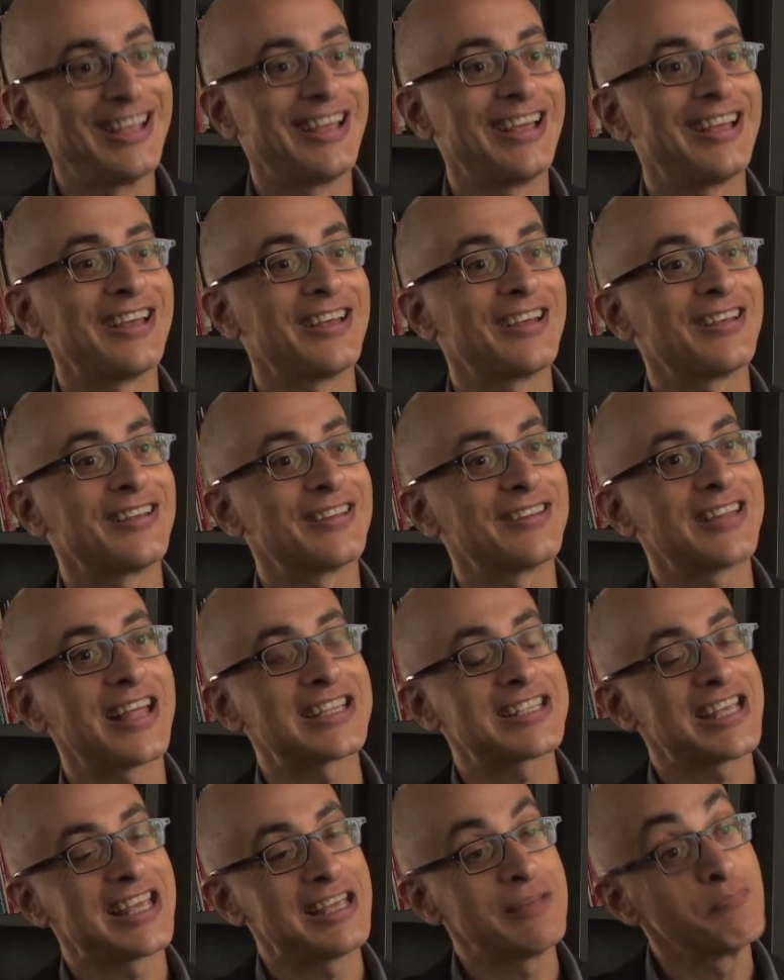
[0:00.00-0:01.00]

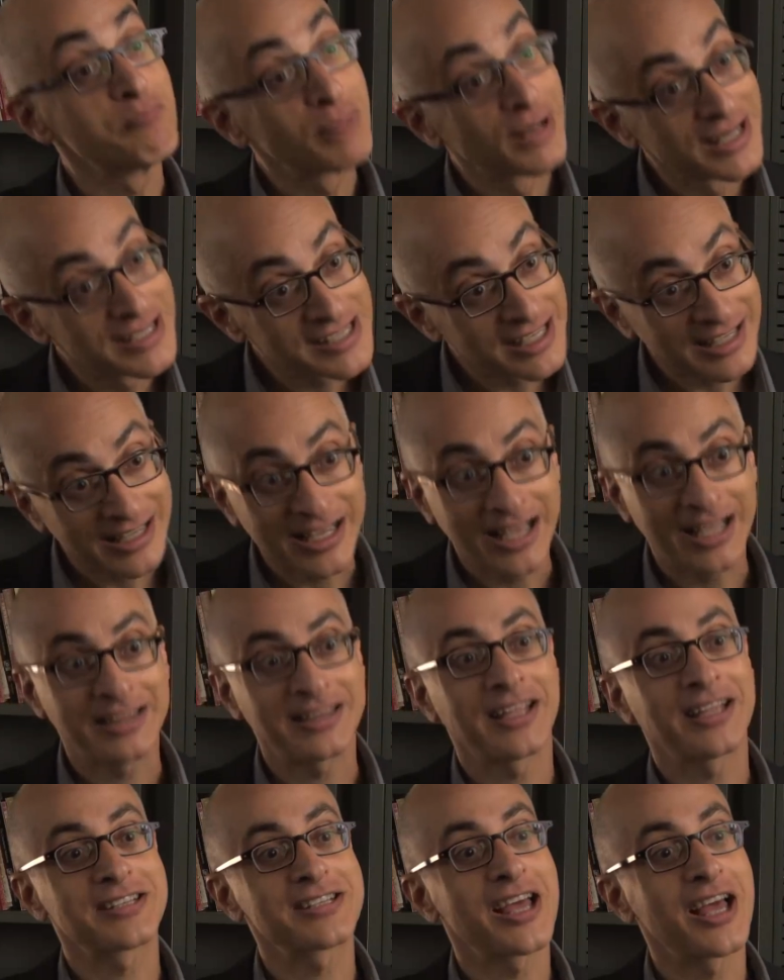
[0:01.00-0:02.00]
that implicitly at
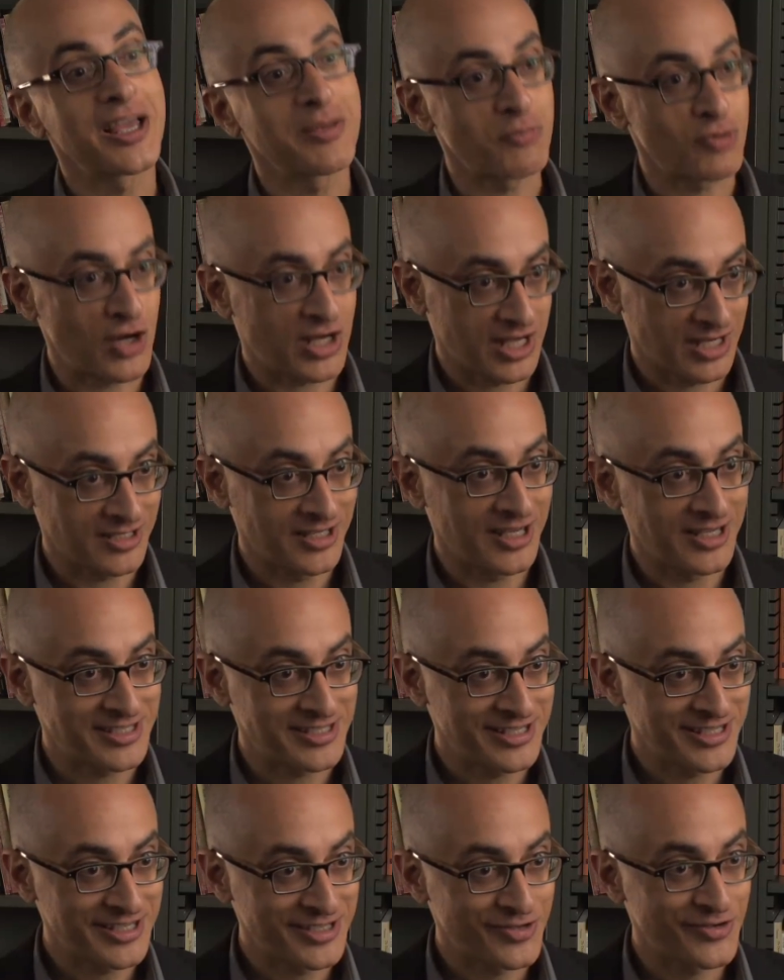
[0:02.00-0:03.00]
that time
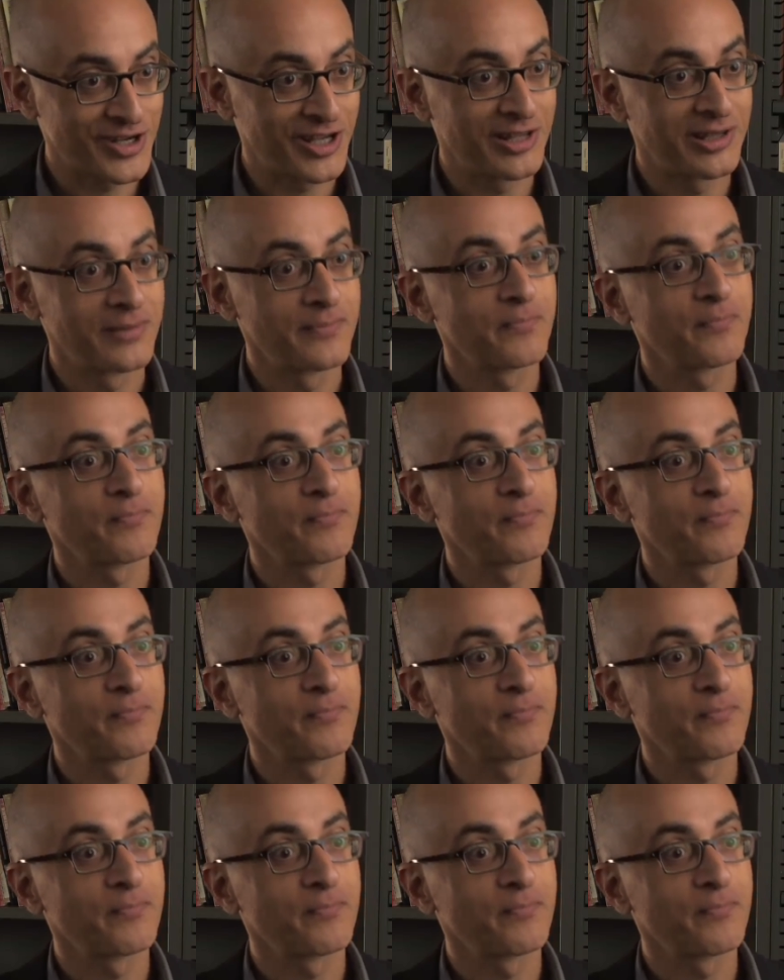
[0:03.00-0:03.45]
recognized Israel.